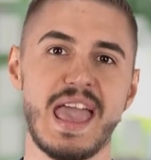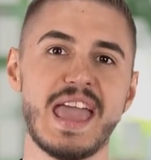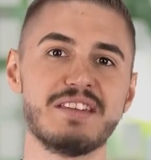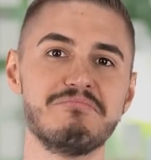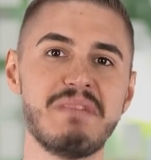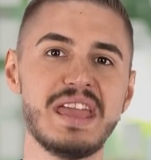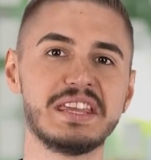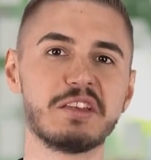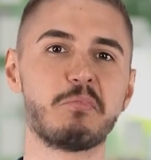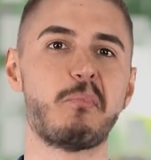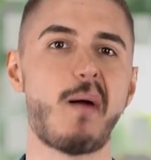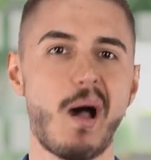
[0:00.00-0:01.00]
and make
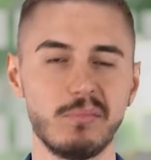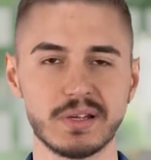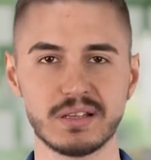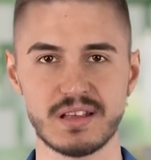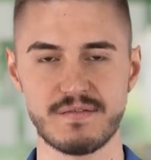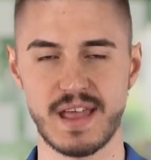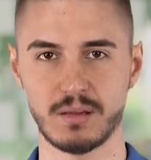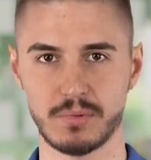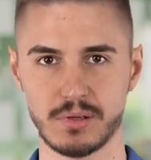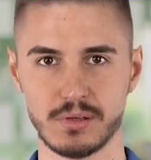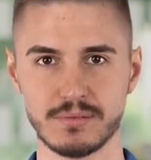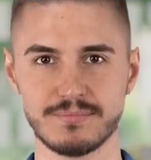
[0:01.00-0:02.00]
it publicly
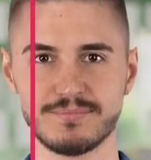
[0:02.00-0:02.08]
available.